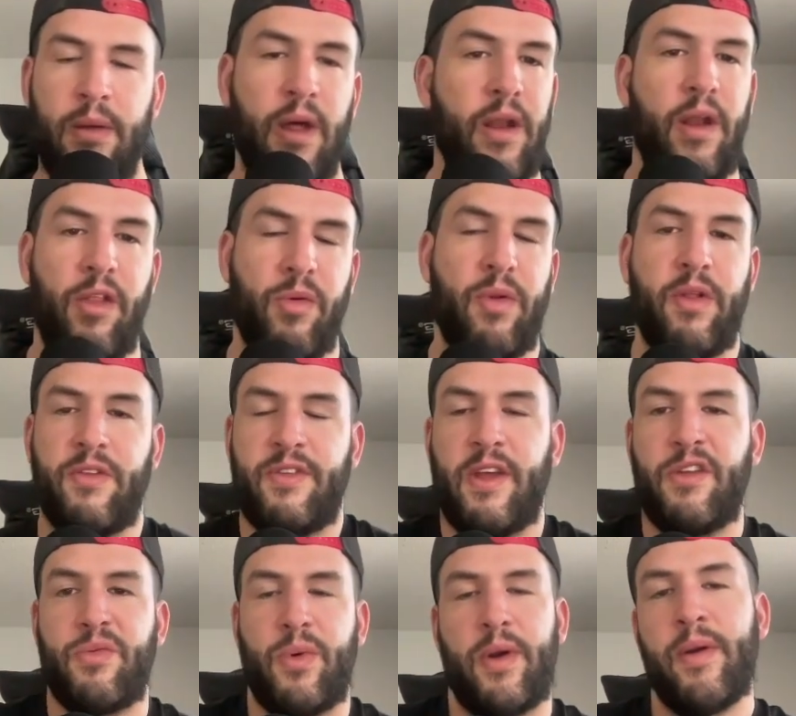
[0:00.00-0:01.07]
Another one of those
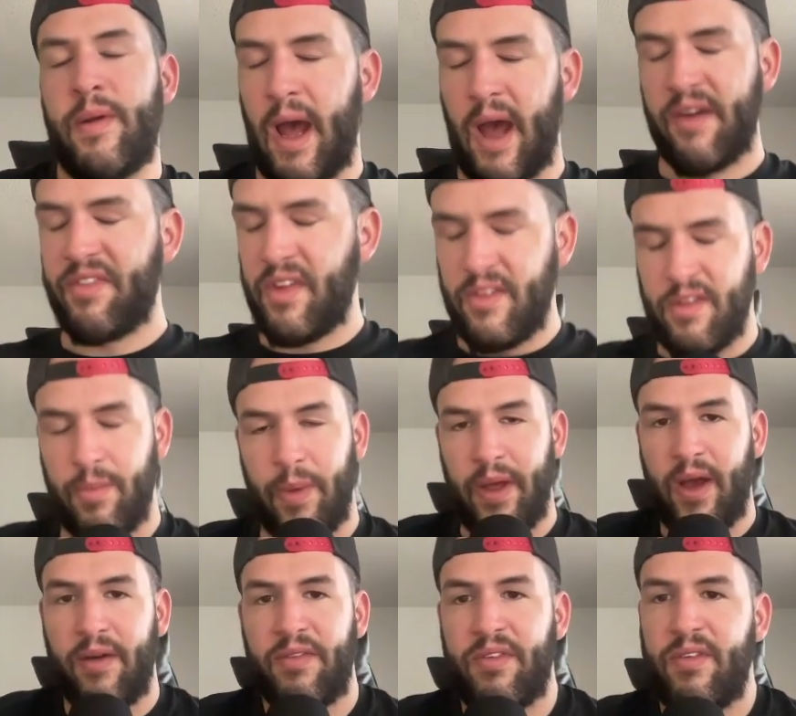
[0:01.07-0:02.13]
things where obviously it's the
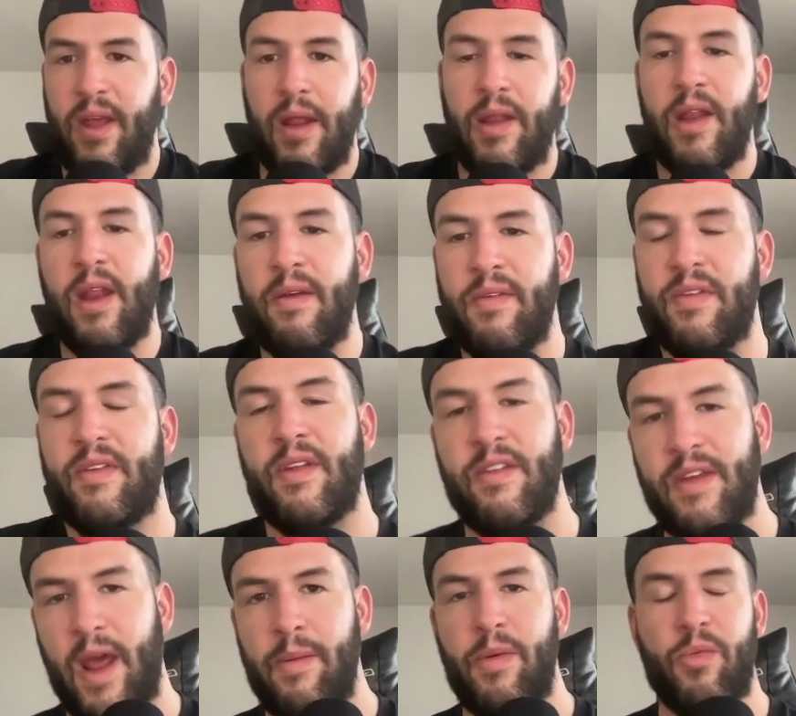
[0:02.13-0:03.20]
playoffs. Anthony Davis has
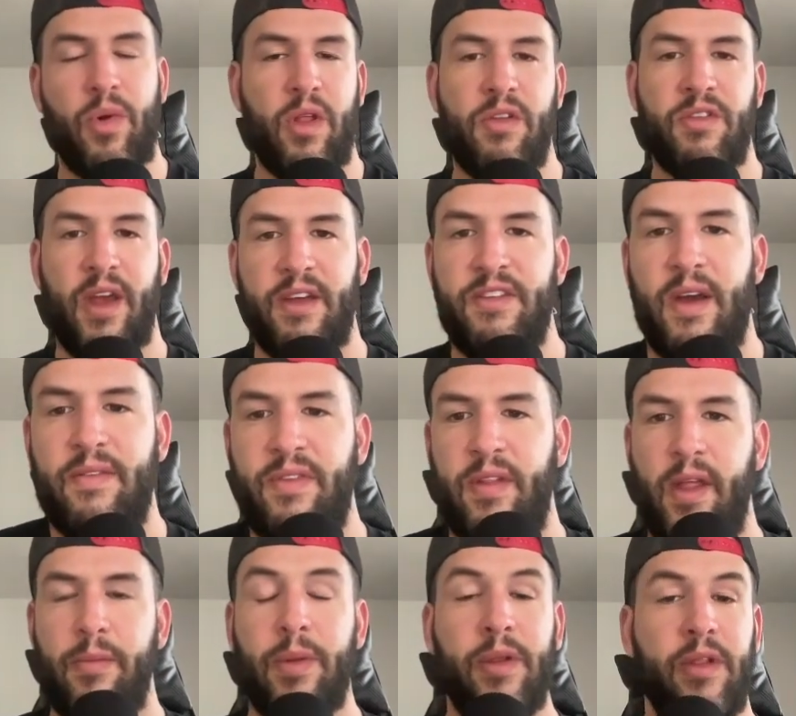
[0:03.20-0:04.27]
kind of been one of those guys. Obviously,
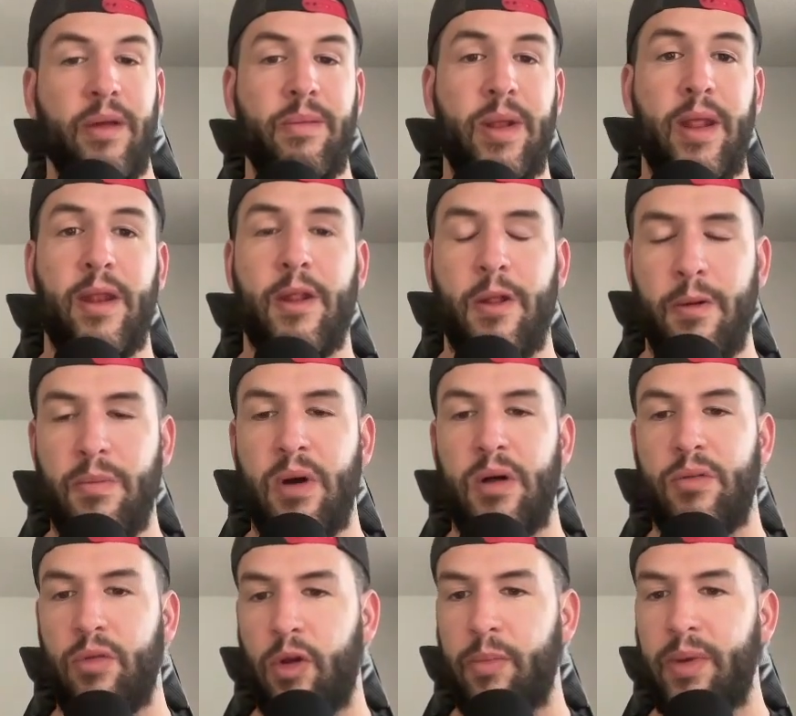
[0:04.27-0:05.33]
they've been limiting him a
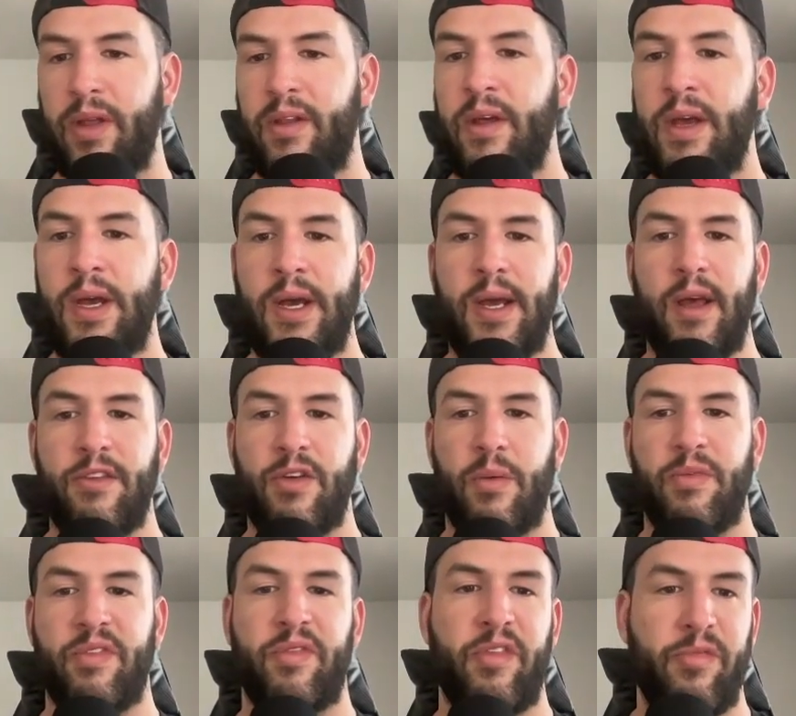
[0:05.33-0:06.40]
little bit in
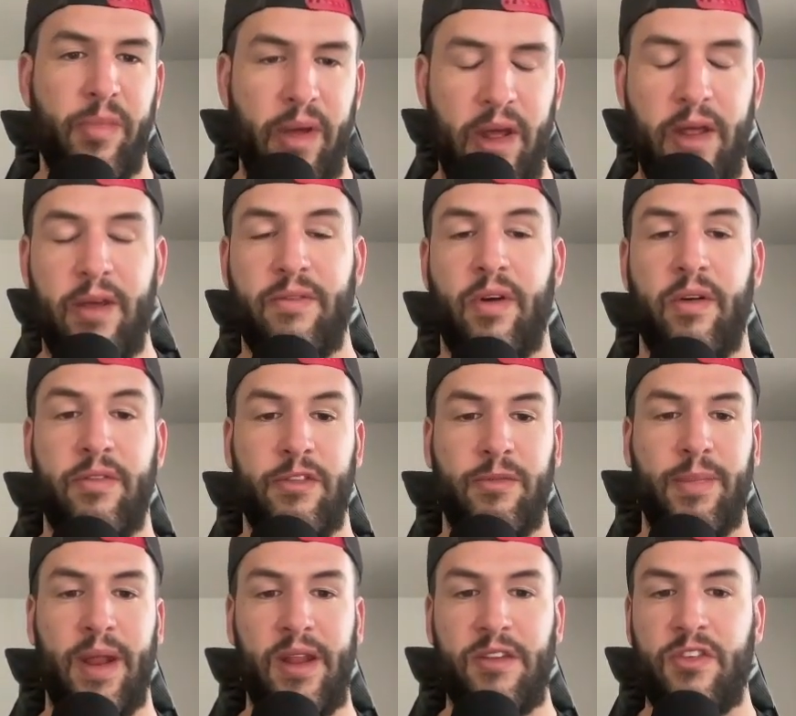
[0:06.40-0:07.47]
terms of his
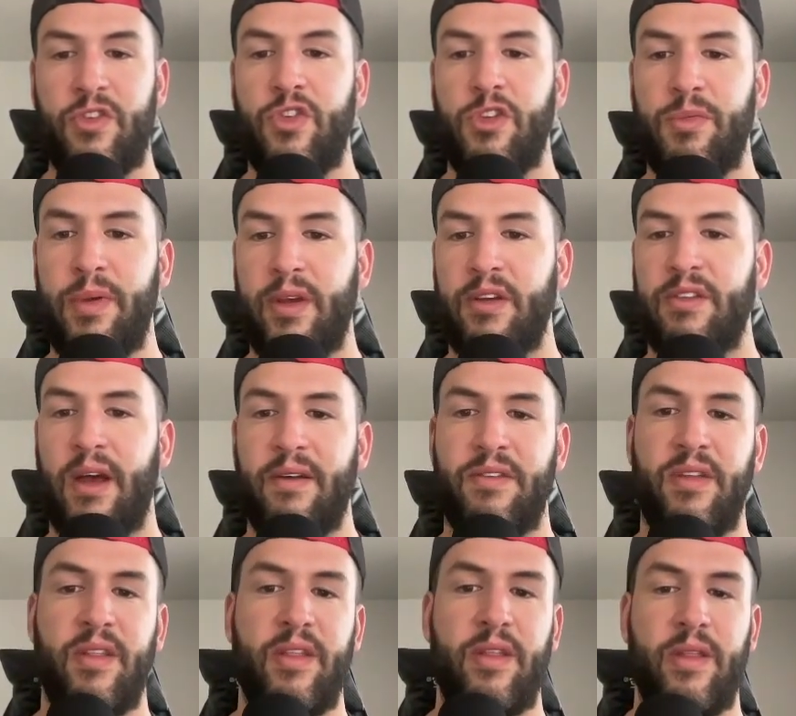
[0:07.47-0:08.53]
minutes, just because
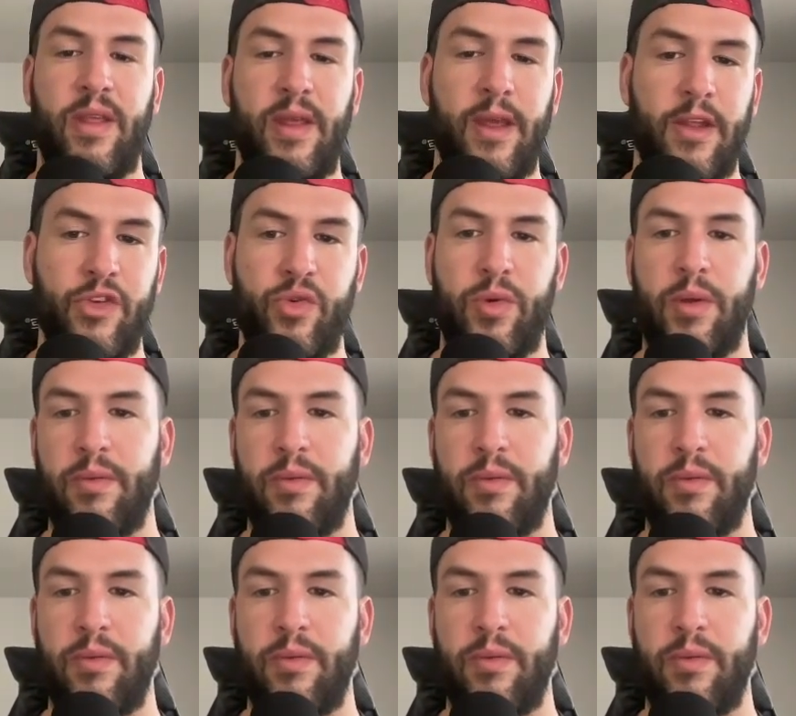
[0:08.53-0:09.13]
obviously the injury